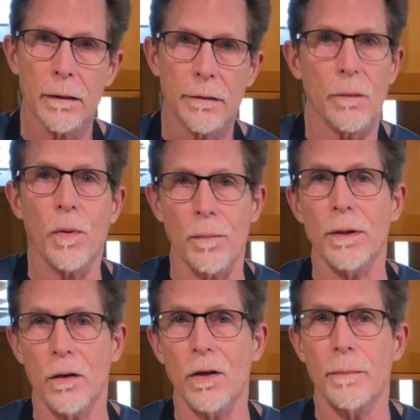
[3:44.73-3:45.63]
they're
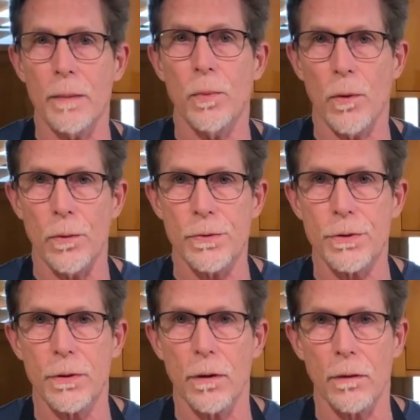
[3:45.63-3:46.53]
probably going to be
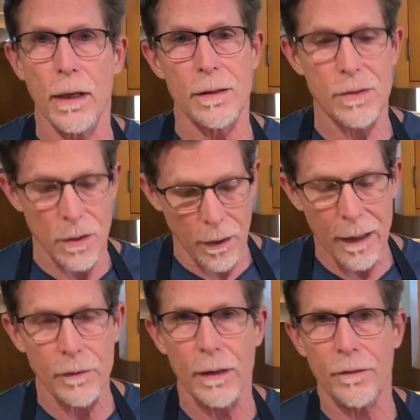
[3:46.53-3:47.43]
bruised. Okay, so
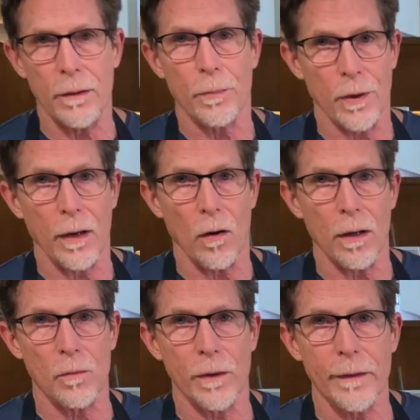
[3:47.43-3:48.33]
even if they're pretty
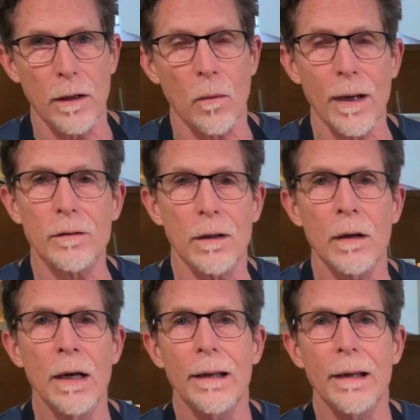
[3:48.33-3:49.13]
hard when they go out there,